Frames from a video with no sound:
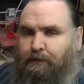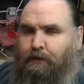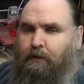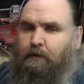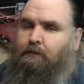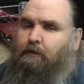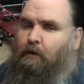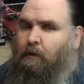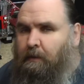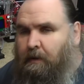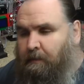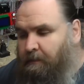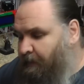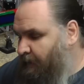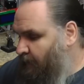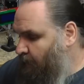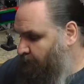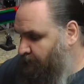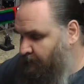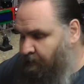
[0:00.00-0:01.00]
of you who have commented
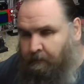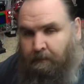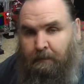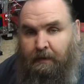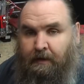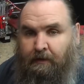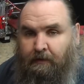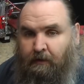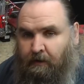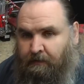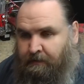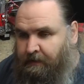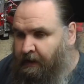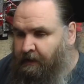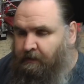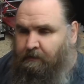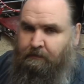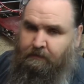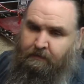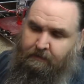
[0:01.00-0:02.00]
below, giving me nice
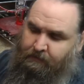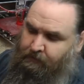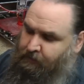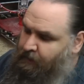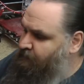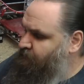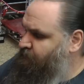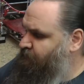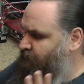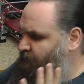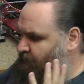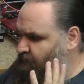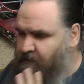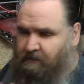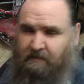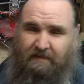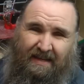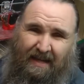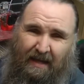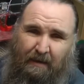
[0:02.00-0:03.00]
hints,
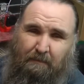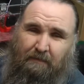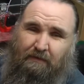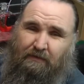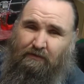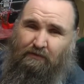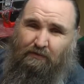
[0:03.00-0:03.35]
suggestions, tips,